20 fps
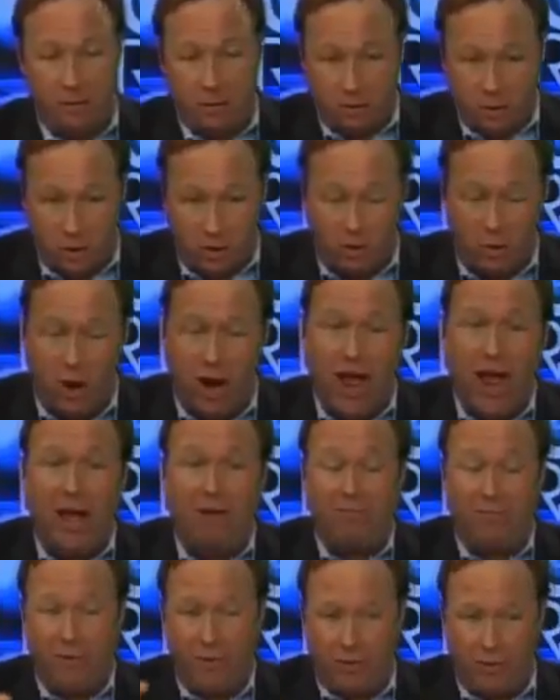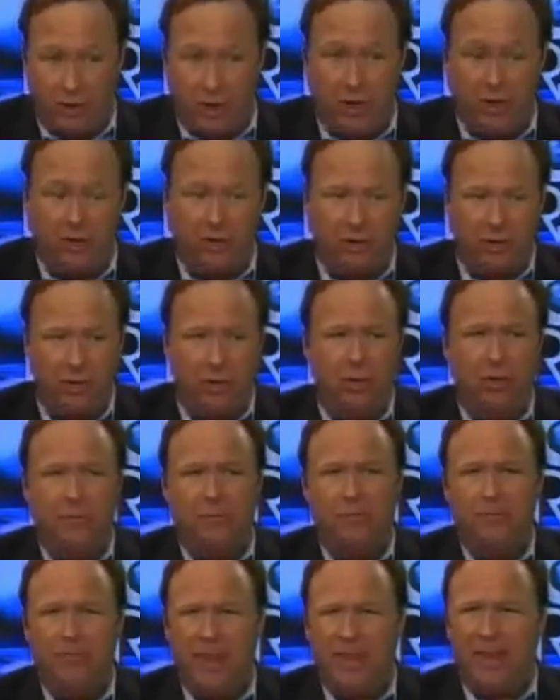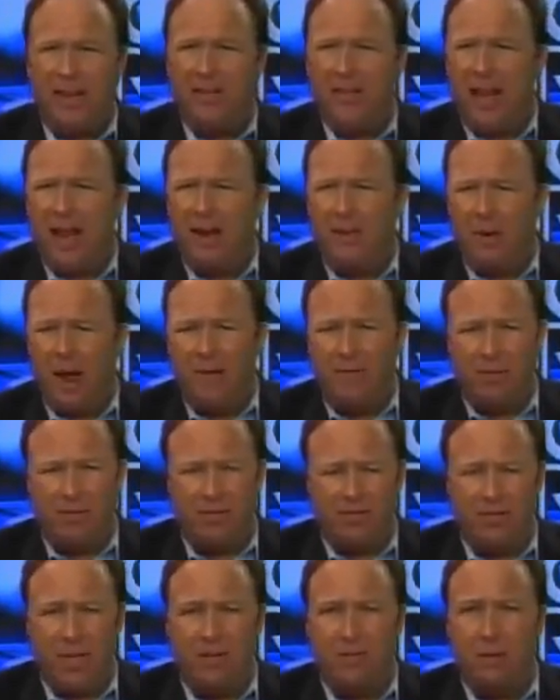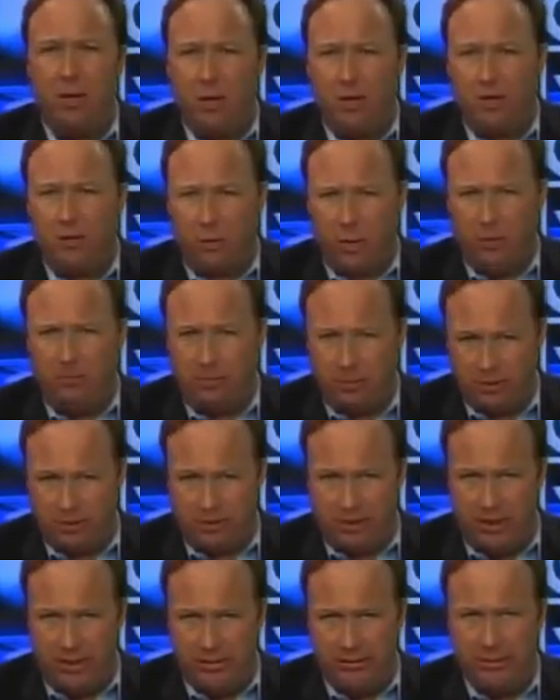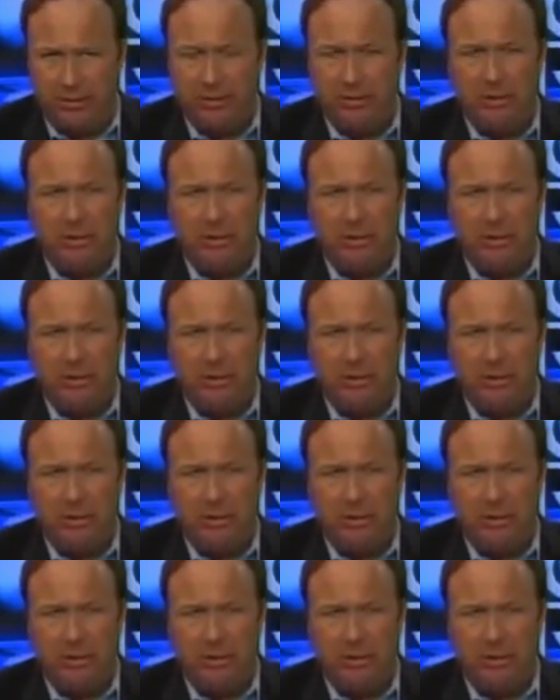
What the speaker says: And there's a graph that shows, I think in that graph it's 73%.